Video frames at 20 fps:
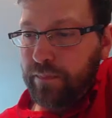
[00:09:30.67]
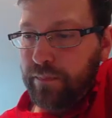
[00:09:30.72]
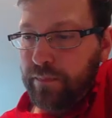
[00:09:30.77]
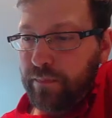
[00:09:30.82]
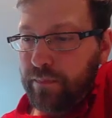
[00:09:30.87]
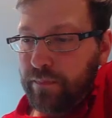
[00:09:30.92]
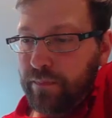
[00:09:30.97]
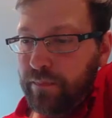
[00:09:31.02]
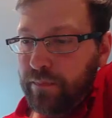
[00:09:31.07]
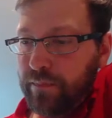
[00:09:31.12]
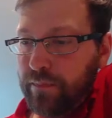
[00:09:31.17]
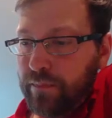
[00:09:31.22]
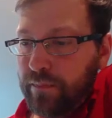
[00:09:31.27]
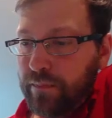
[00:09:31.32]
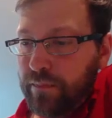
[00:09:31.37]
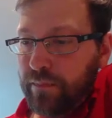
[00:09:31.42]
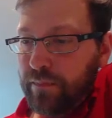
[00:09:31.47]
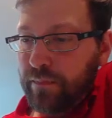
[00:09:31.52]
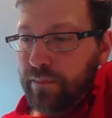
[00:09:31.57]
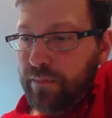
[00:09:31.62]

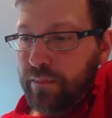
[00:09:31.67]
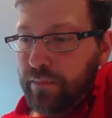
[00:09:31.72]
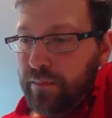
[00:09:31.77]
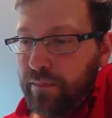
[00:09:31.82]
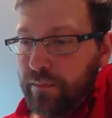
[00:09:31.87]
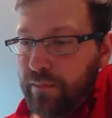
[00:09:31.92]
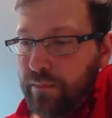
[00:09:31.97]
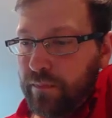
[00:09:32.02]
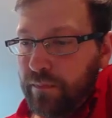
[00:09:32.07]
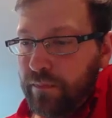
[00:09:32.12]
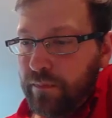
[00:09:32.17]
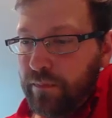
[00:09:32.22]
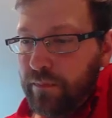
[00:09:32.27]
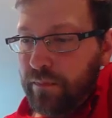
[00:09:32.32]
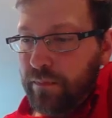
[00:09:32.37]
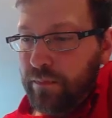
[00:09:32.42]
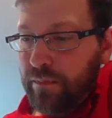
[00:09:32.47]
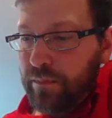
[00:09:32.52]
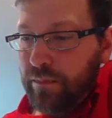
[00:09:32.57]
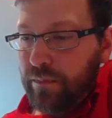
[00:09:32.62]

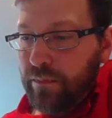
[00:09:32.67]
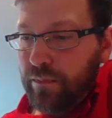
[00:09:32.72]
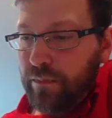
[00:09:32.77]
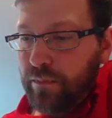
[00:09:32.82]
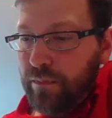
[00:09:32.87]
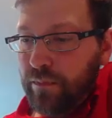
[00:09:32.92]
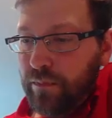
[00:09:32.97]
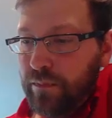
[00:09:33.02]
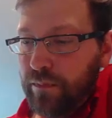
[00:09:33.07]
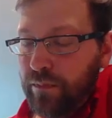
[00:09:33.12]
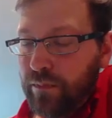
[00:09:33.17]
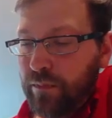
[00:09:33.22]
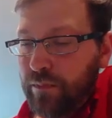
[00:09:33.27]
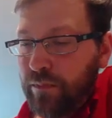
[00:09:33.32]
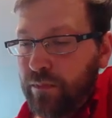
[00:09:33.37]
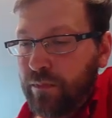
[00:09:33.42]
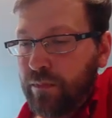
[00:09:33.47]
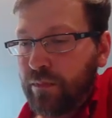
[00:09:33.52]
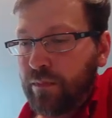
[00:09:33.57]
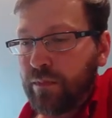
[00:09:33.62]

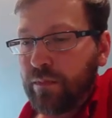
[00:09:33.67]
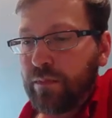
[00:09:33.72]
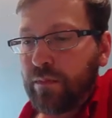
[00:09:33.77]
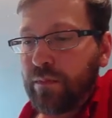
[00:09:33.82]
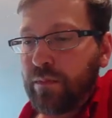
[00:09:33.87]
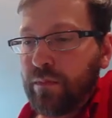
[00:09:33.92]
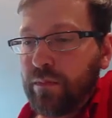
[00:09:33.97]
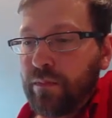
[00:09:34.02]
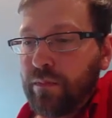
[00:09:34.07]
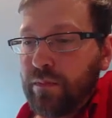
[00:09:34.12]
No one is speaking in this clip.